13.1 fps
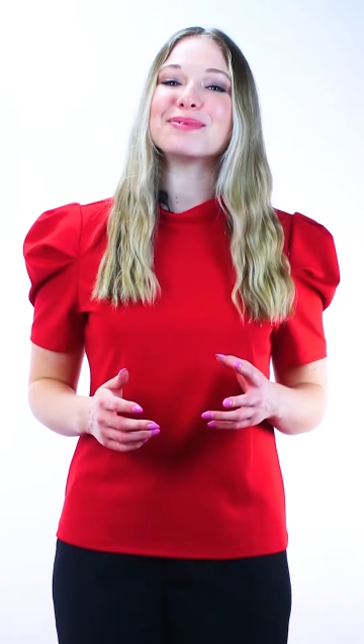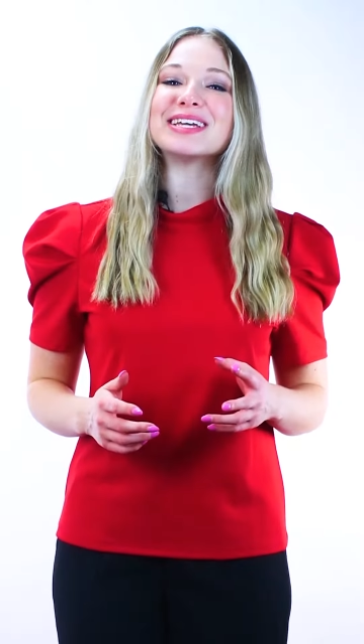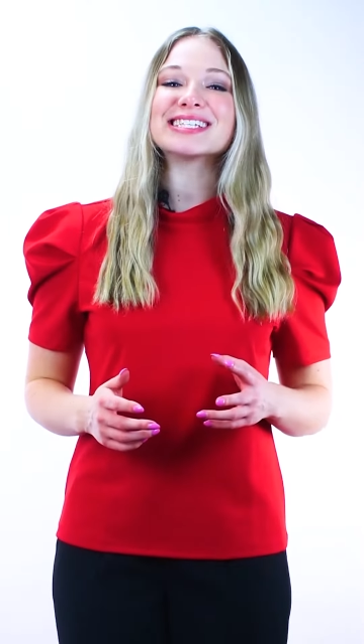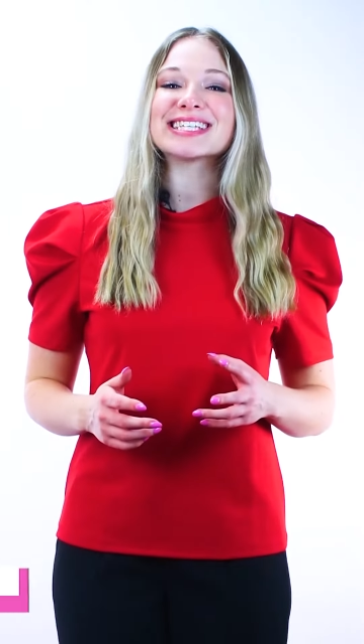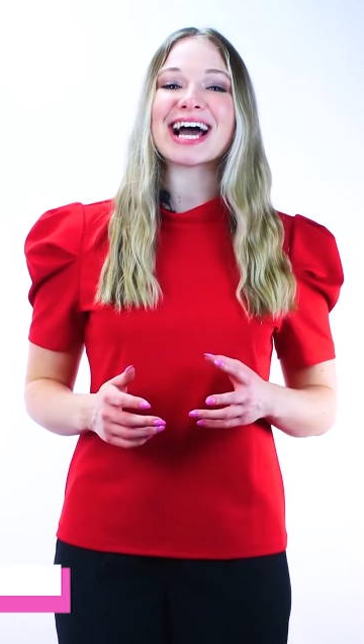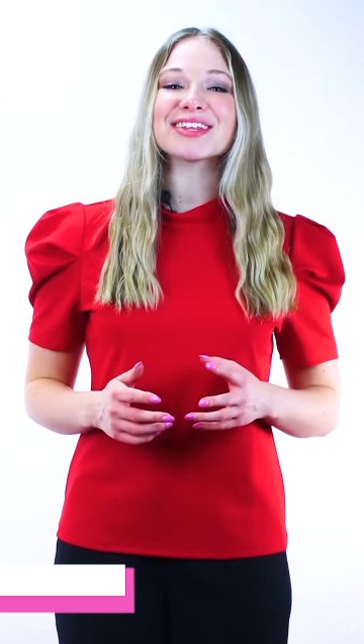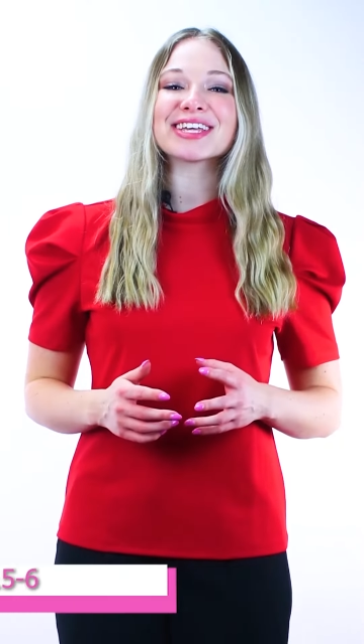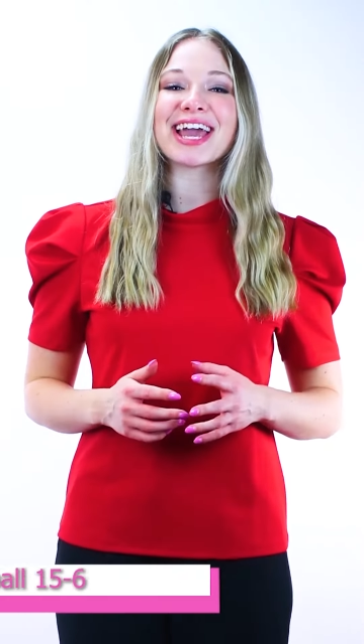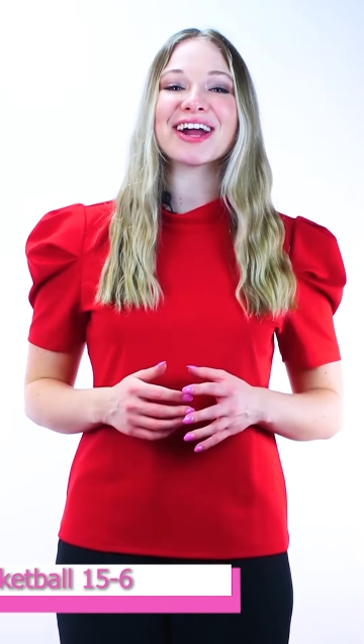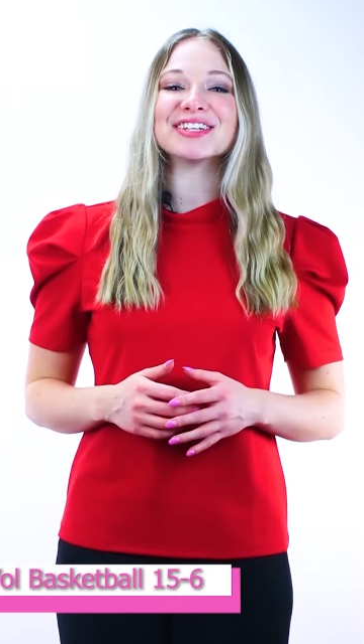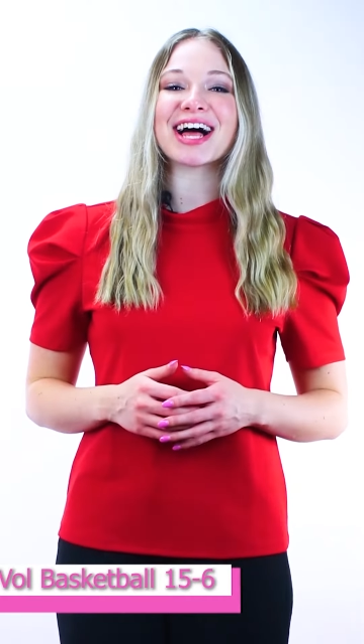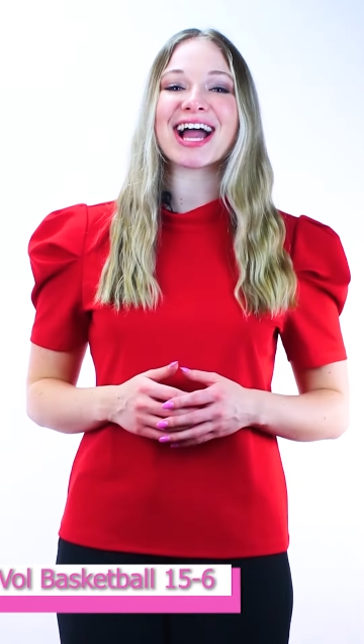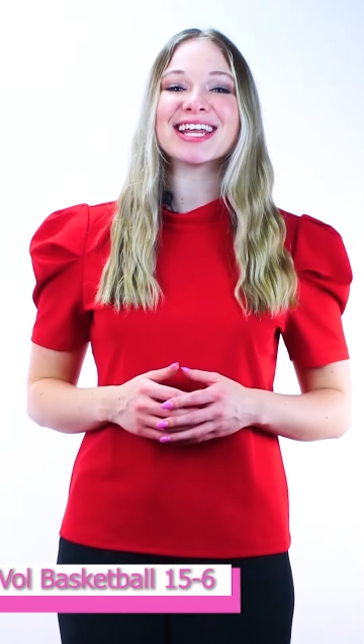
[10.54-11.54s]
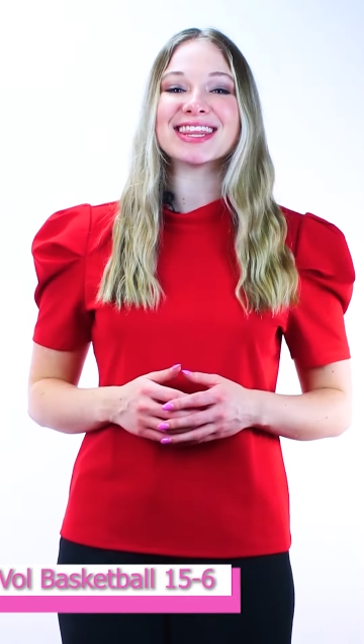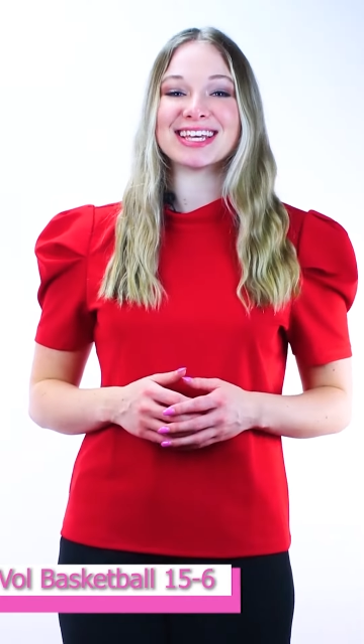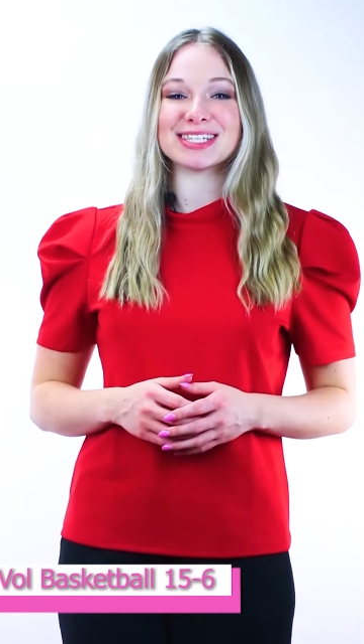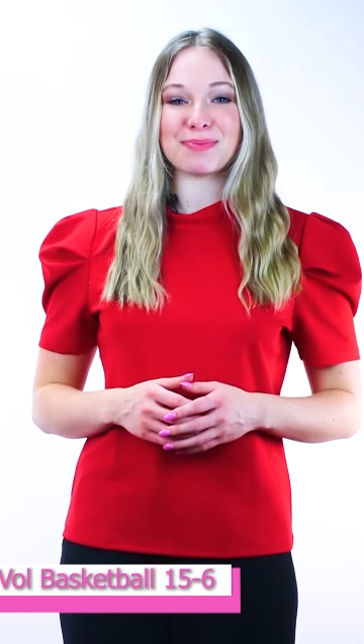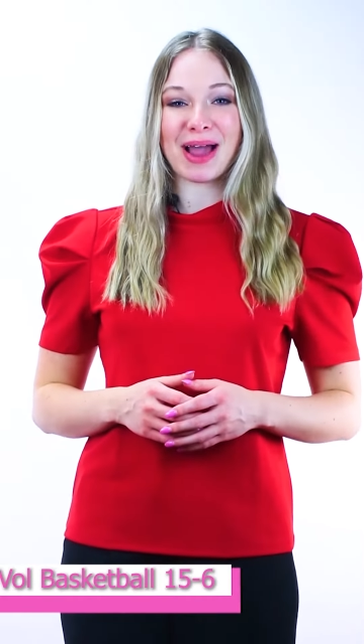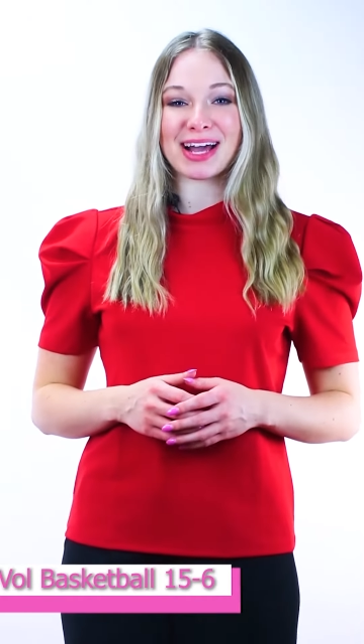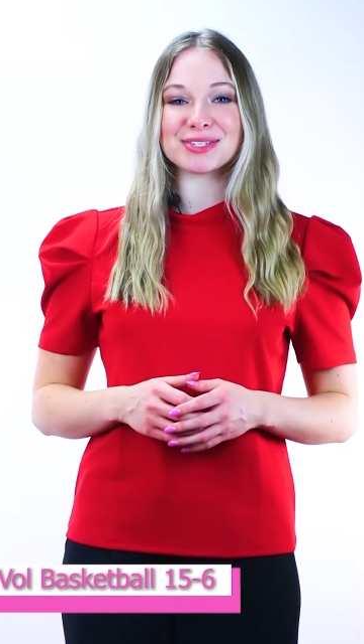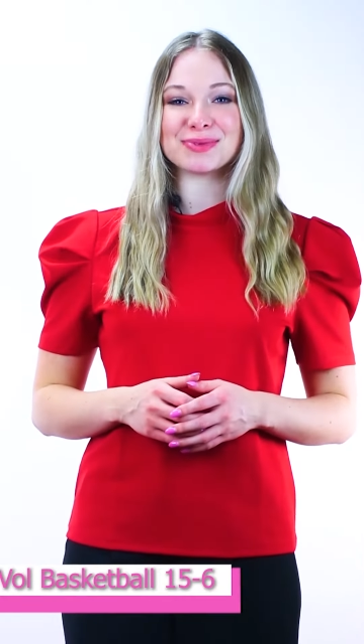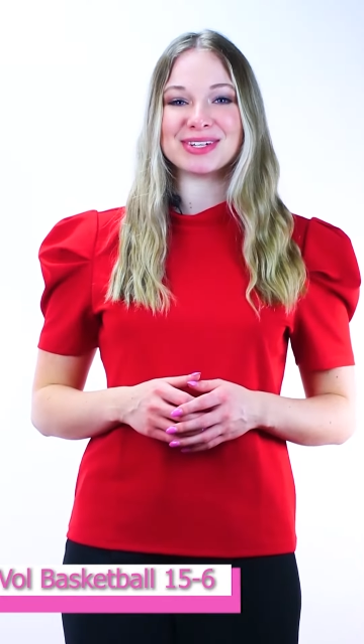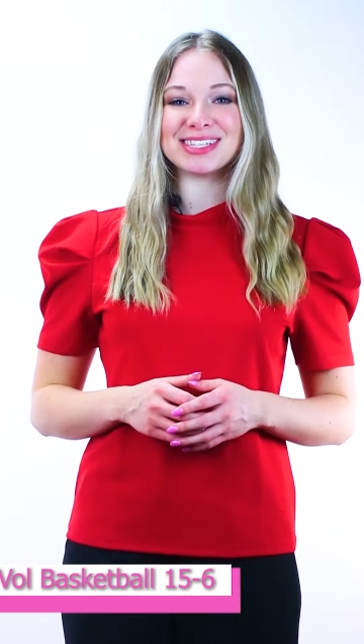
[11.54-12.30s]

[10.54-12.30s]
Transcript: beat South Carolina this past